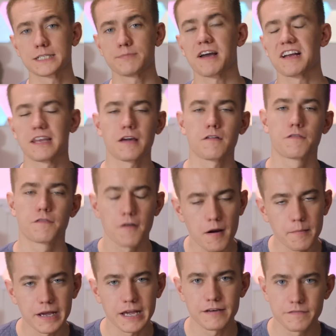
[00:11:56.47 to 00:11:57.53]
expecting
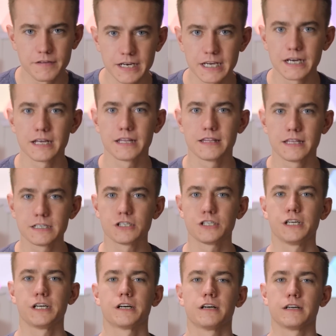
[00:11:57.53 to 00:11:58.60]
from NVIDIA
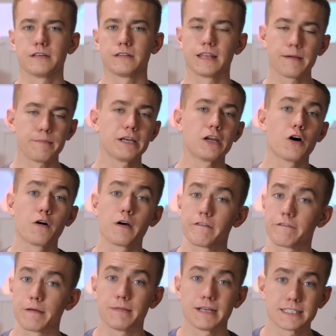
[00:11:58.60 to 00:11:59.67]
this year. Let me know
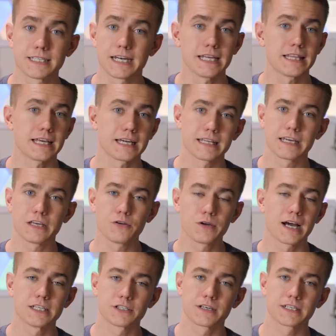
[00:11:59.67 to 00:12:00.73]
if I missed anything that you
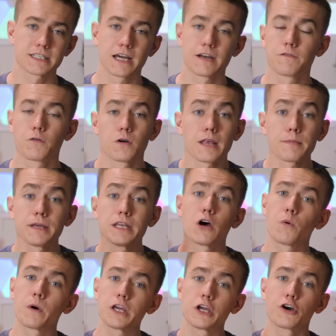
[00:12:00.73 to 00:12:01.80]
guys are excited for. Let me
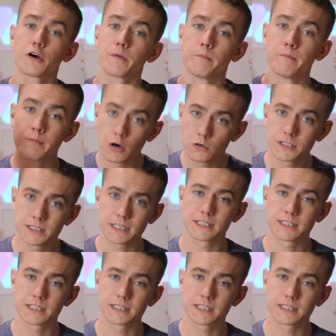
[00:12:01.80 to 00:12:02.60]
know what you're most